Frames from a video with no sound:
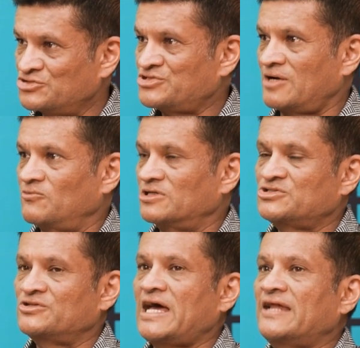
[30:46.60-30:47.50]
to someone.
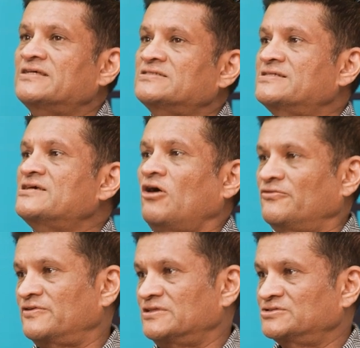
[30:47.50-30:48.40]
So that is the
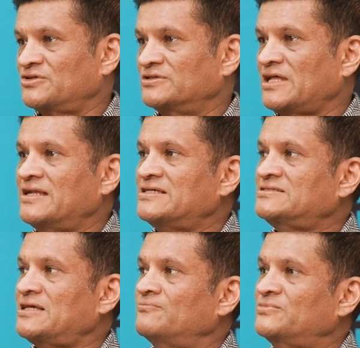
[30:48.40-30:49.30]
offer. So that
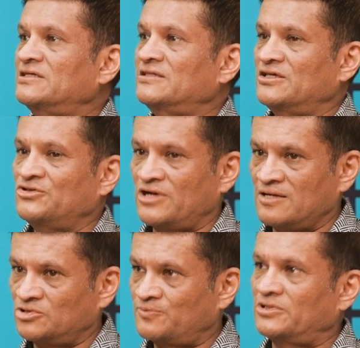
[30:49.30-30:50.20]
is something that you're
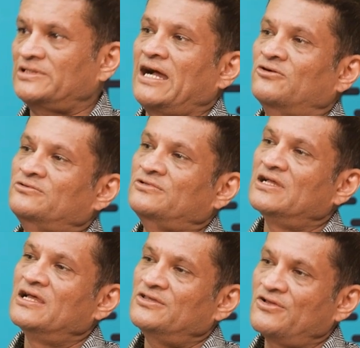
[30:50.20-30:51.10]
able to put out.
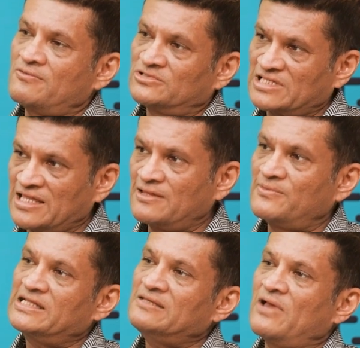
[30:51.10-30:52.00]
You're able to send them
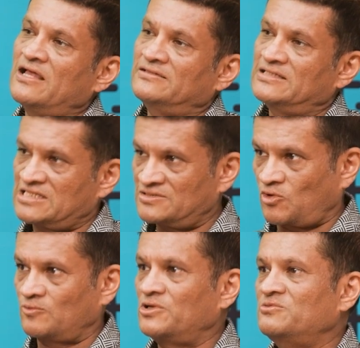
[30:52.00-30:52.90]
an email. This is
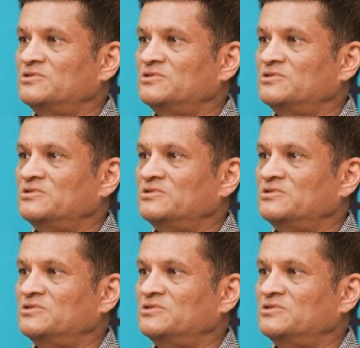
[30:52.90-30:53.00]
what we